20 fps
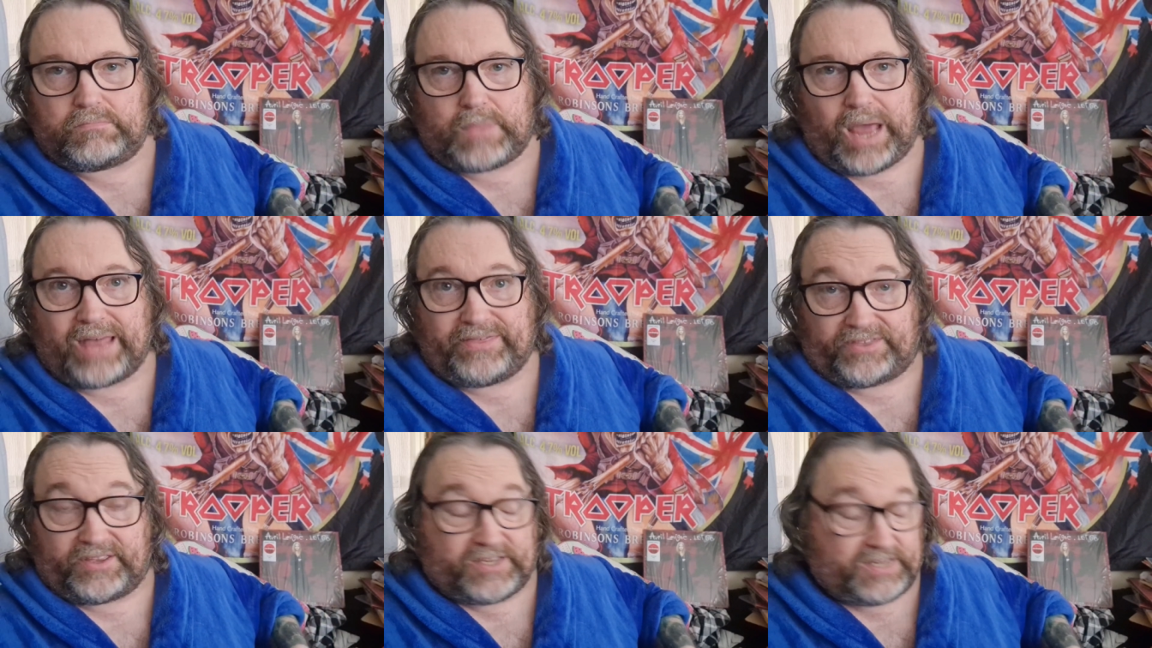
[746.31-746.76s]

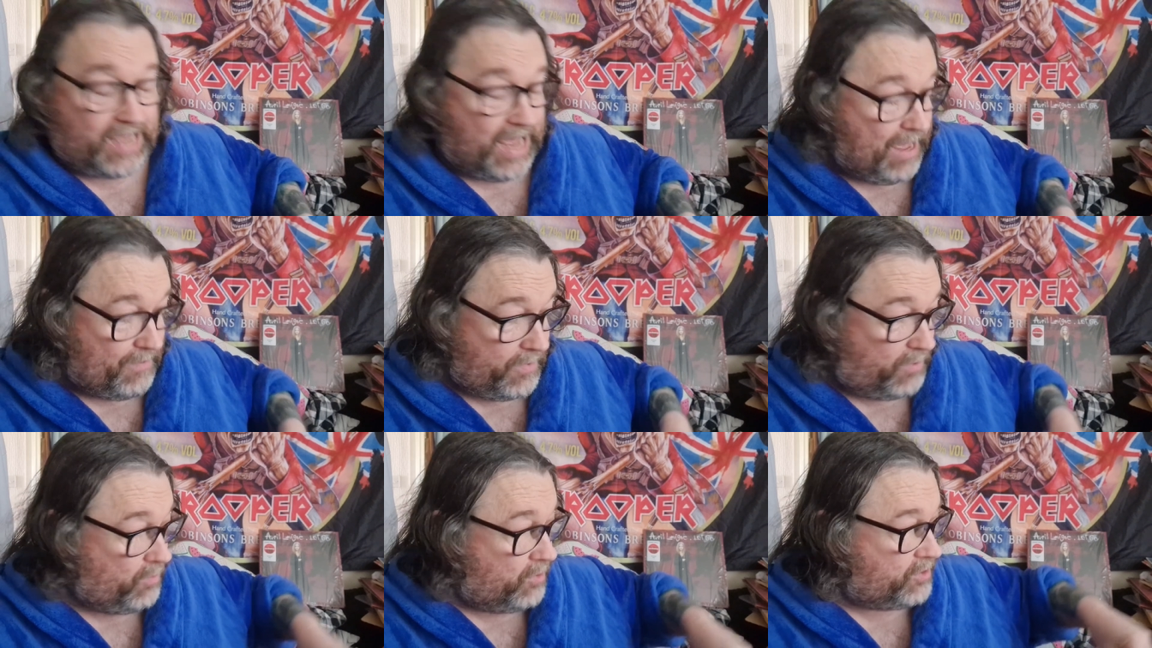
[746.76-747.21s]
at the
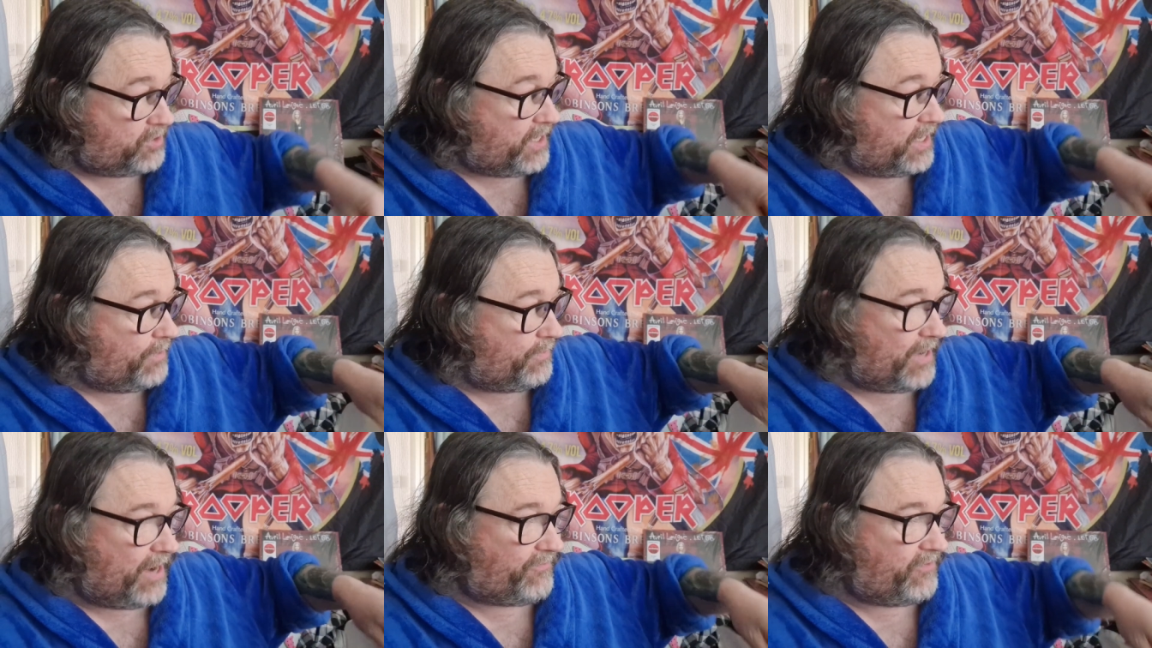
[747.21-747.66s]
time it was
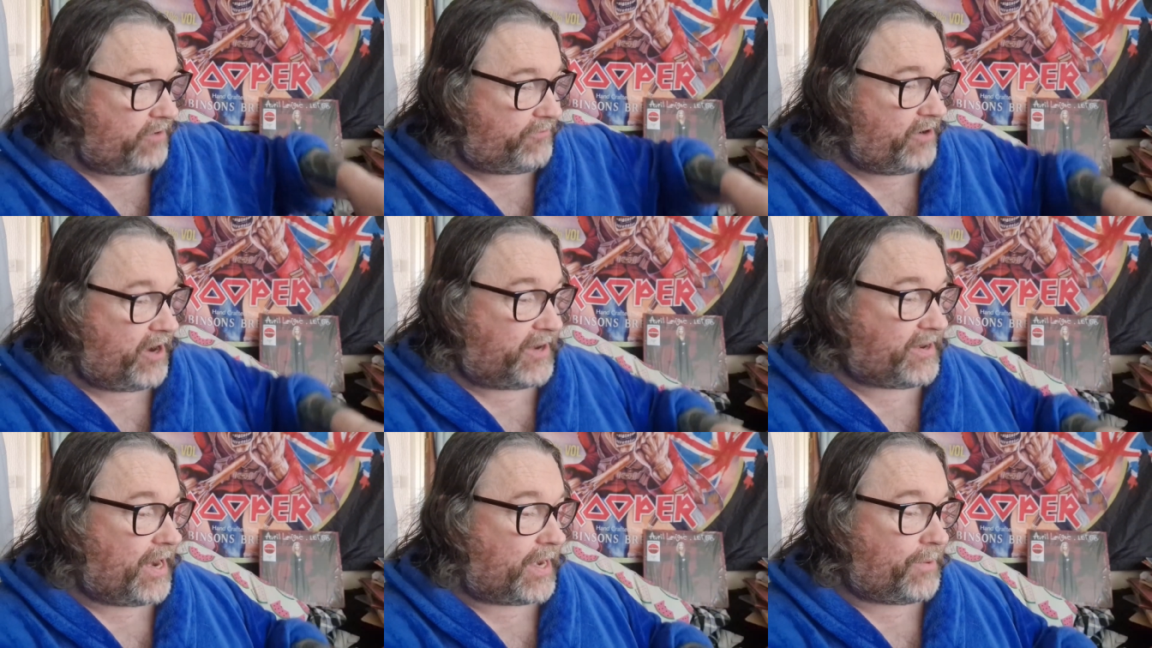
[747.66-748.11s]
anyway, I've never
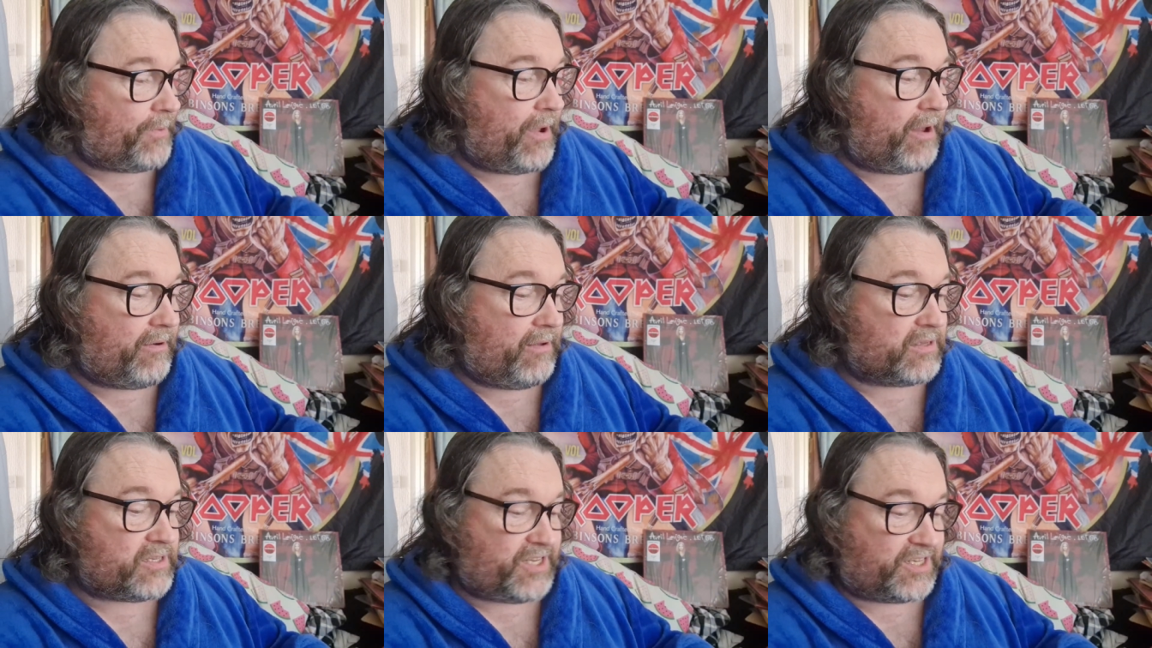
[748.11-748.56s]
heard it anywhere
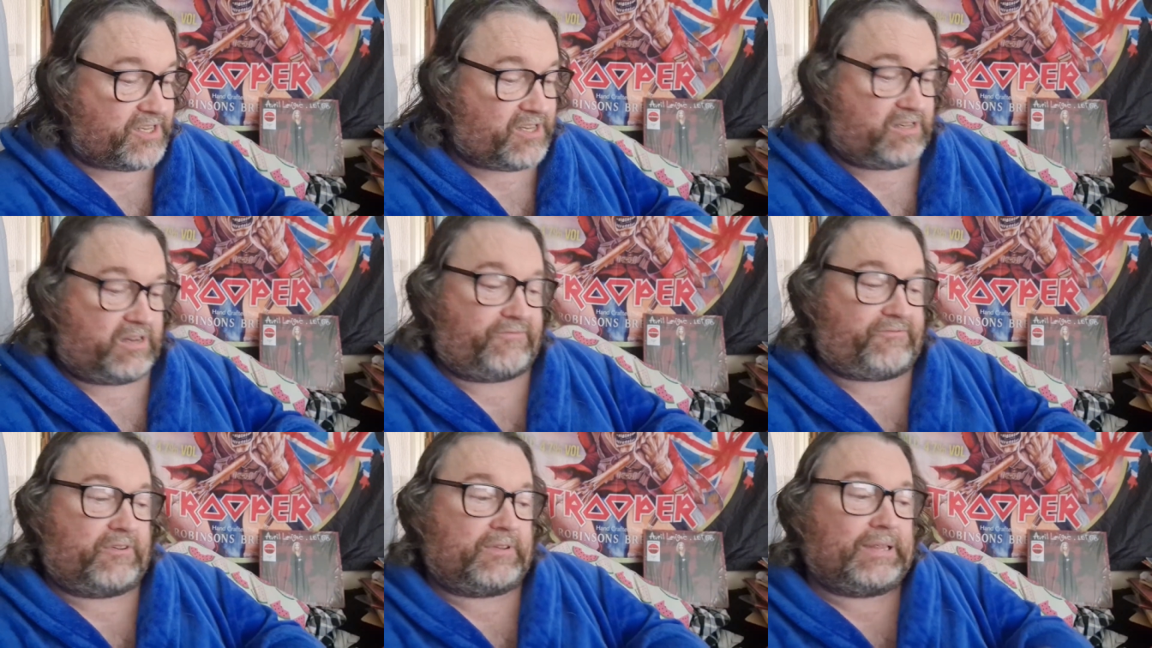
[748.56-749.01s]
else. It's a
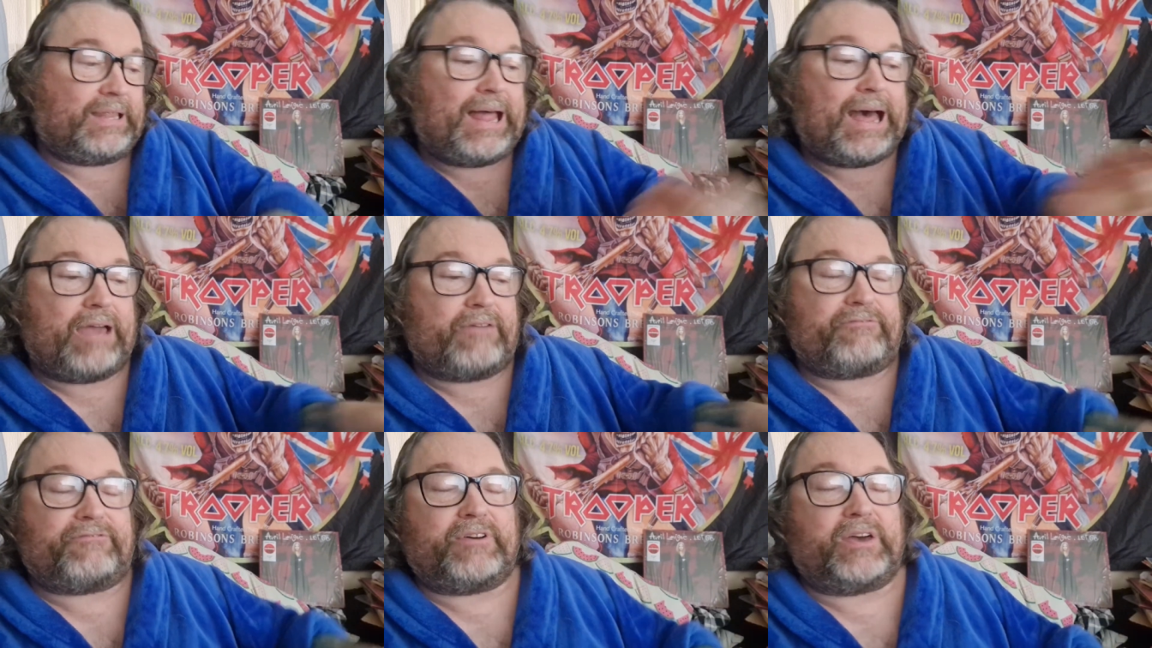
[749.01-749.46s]
different
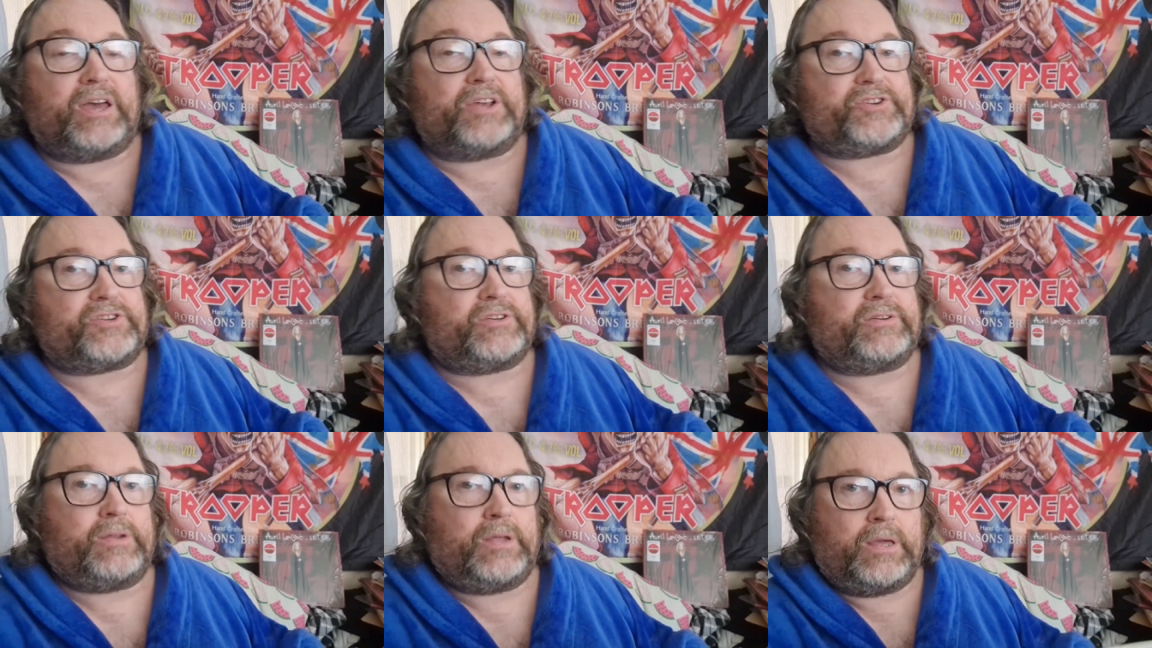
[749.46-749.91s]
live
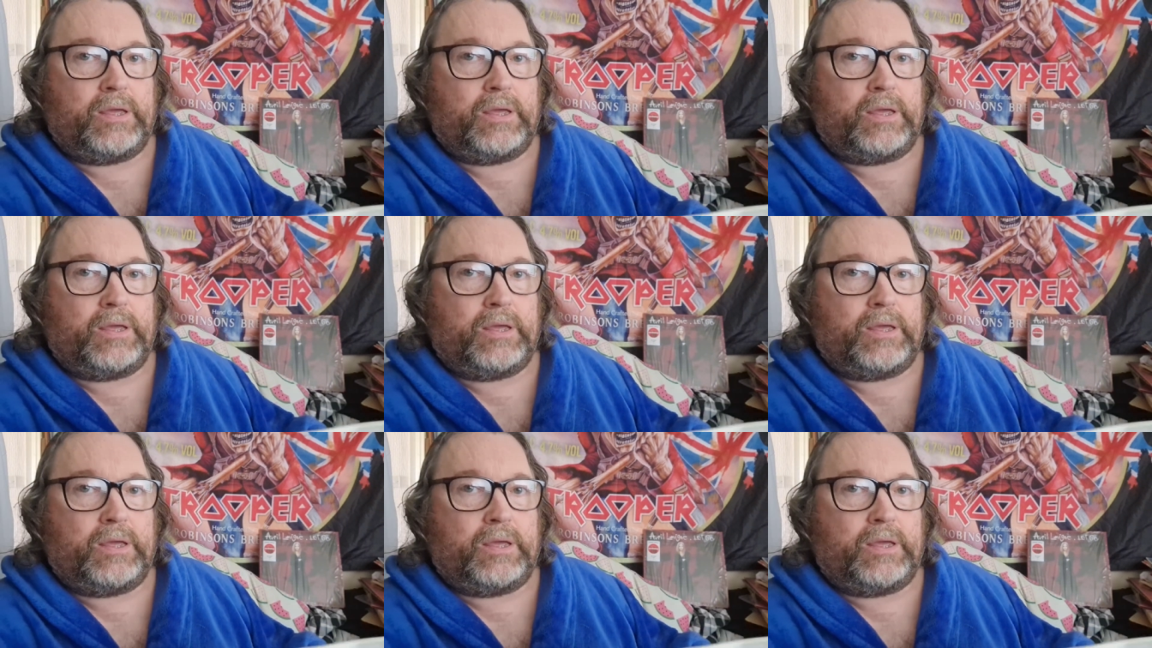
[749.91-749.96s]
version.